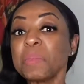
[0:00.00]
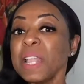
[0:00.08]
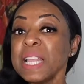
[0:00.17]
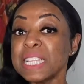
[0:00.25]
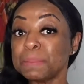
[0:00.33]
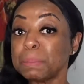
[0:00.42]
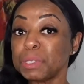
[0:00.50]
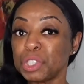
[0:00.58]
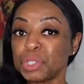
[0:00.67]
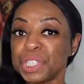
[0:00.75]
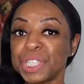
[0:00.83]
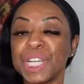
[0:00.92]
that's Bubble
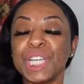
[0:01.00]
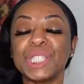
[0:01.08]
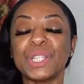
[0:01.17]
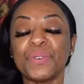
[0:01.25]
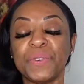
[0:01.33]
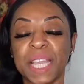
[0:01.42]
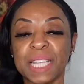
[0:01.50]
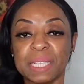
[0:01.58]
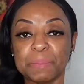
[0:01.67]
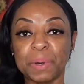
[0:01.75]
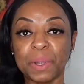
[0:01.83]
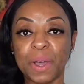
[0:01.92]
Jr. Don't forget to
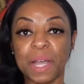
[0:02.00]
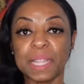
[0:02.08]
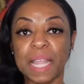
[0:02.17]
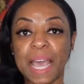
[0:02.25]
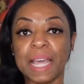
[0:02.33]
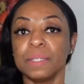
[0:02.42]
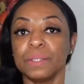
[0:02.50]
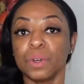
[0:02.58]
put on that